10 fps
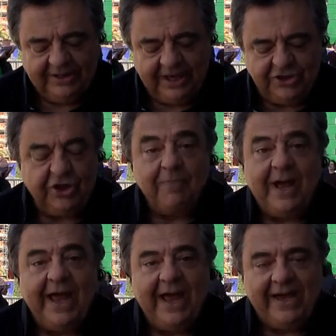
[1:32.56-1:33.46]
I shook
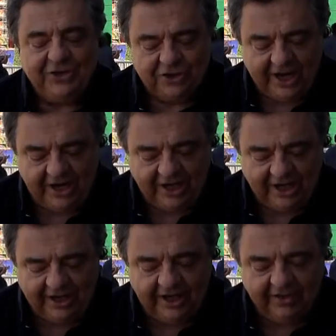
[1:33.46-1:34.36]
my head, trying to
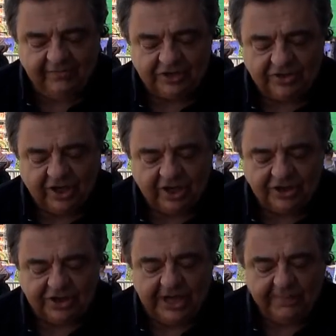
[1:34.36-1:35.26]
clear
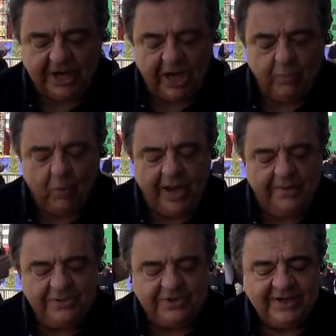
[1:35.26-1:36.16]
sleep
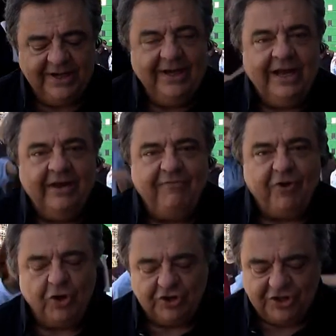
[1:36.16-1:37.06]
cobwebs and
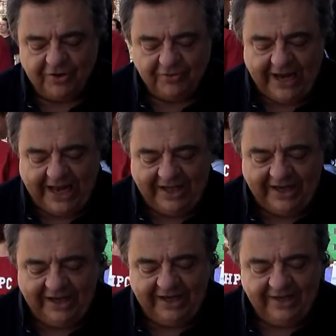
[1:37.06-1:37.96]
focus on
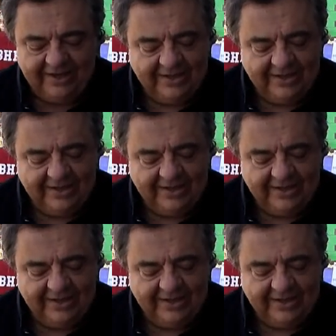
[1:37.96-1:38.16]
reality